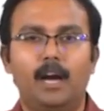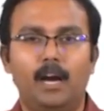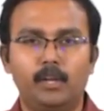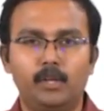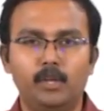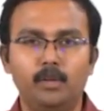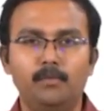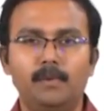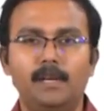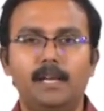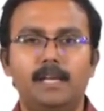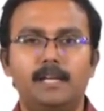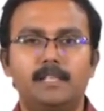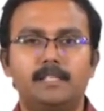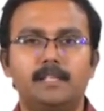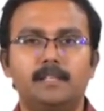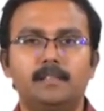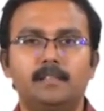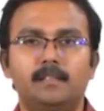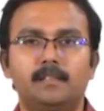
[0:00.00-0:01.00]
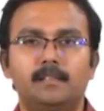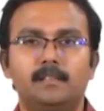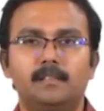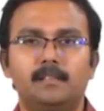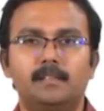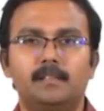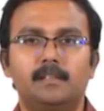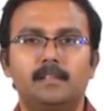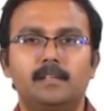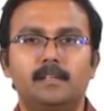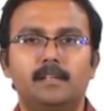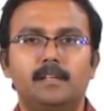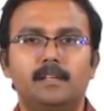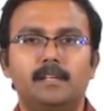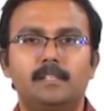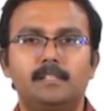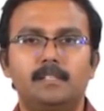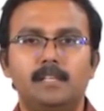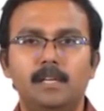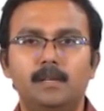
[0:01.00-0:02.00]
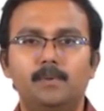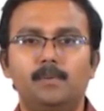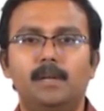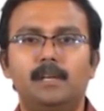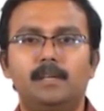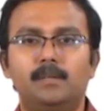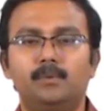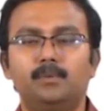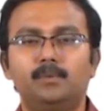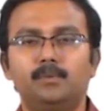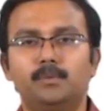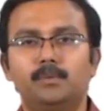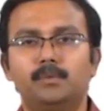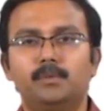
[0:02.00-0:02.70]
Accumulation is equal to